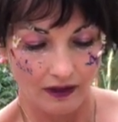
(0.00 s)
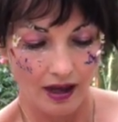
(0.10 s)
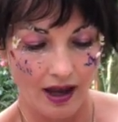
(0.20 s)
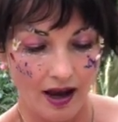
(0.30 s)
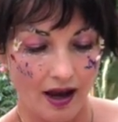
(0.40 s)

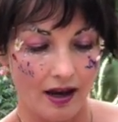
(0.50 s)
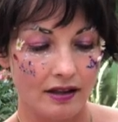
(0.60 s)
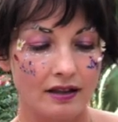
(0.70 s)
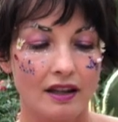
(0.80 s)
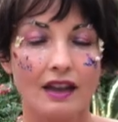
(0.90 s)

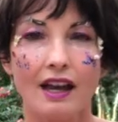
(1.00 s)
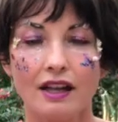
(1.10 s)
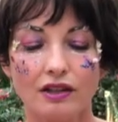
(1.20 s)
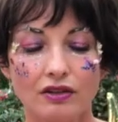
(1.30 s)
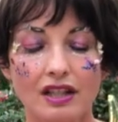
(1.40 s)
And
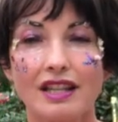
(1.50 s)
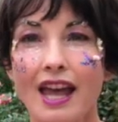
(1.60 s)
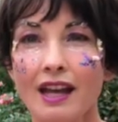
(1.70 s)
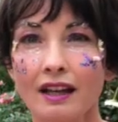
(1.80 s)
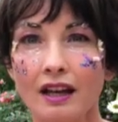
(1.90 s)
then you just
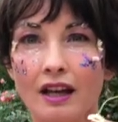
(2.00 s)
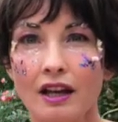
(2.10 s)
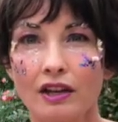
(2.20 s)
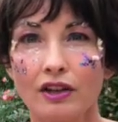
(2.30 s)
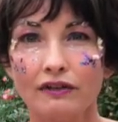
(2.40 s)
take
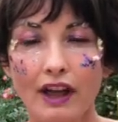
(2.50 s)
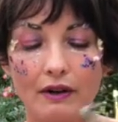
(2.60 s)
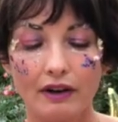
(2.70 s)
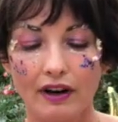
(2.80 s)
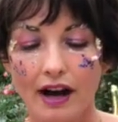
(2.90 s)
your
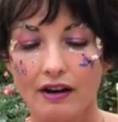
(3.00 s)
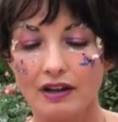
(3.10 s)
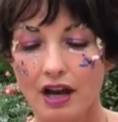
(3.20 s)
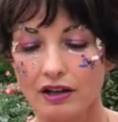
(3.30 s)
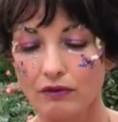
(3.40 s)
flower crown
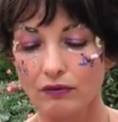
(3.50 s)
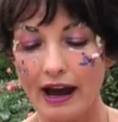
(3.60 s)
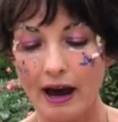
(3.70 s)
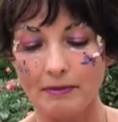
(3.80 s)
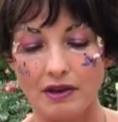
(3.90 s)
and you
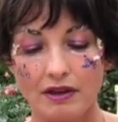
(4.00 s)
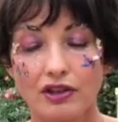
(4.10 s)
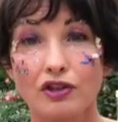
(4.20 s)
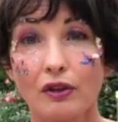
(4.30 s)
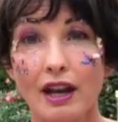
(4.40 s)
wrap the
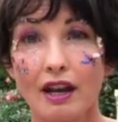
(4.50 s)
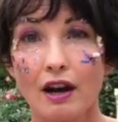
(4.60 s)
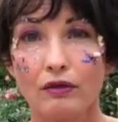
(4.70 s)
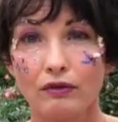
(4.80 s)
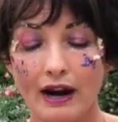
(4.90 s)
string
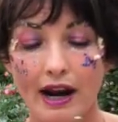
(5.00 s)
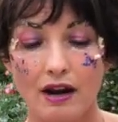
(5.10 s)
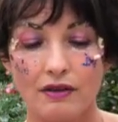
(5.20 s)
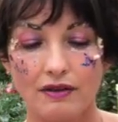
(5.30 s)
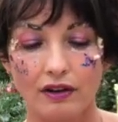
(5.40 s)

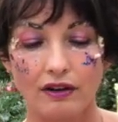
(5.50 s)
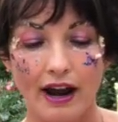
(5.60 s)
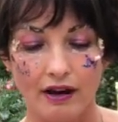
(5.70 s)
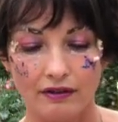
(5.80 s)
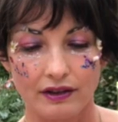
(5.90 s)
around the
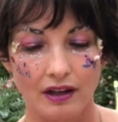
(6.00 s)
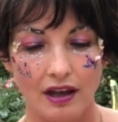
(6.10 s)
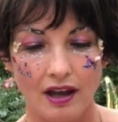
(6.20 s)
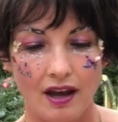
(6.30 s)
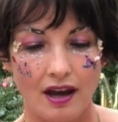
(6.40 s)
crown.
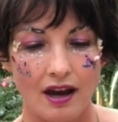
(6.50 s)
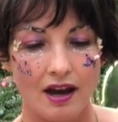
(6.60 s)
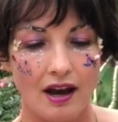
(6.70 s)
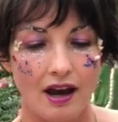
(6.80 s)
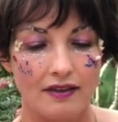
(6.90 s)

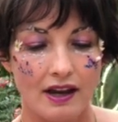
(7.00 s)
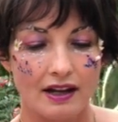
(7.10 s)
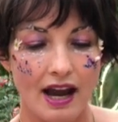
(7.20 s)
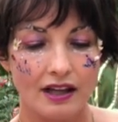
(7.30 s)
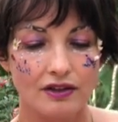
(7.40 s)
And
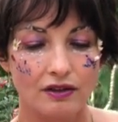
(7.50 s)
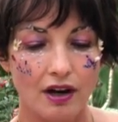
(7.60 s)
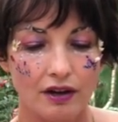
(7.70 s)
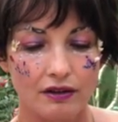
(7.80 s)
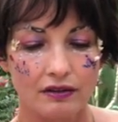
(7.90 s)
then as you
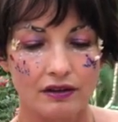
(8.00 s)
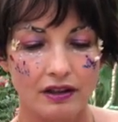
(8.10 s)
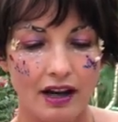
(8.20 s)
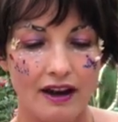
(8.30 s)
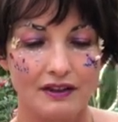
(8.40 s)
go,
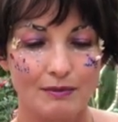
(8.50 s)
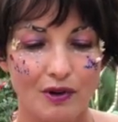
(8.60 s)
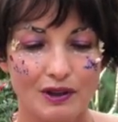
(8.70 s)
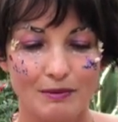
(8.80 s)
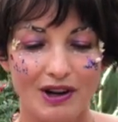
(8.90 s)
I have some
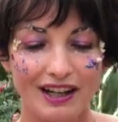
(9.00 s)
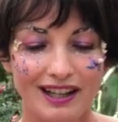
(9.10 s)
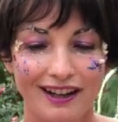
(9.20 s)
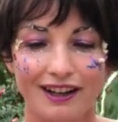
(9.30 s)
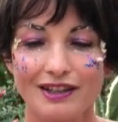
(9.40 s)
rosemary
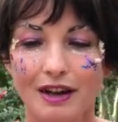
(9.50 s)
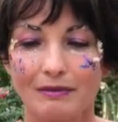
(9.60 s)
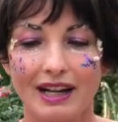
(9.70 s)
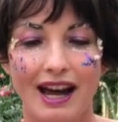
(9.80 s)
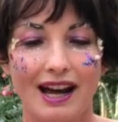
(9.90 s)
here, so I'm
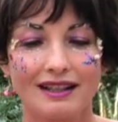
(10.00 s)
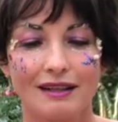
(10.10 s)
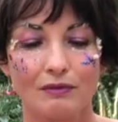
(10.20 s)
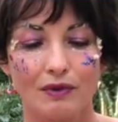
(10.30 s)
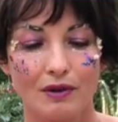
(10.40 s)
going to add
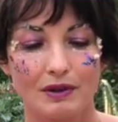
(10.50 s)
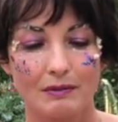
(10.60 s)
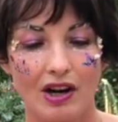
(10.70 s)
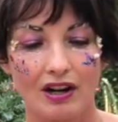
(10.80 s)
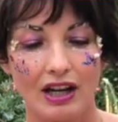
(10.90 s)
some
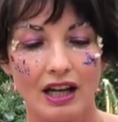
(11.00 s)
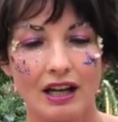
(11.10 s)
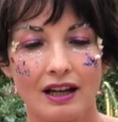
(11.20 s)
rosemary